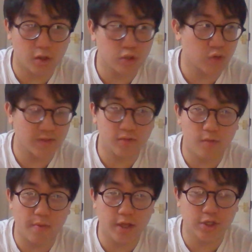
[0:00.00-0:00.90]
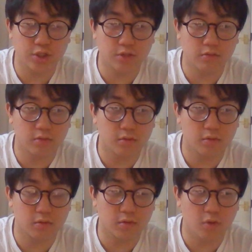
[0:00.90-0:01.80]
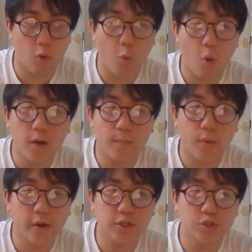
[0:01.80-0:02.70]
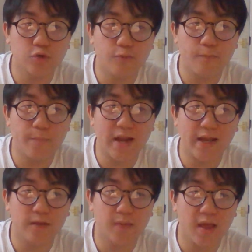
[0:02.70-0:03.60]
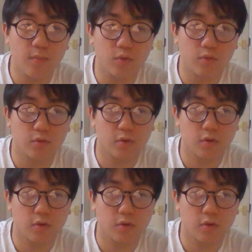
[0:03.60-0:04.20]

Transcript: 20% of the population. 1.2 billion people.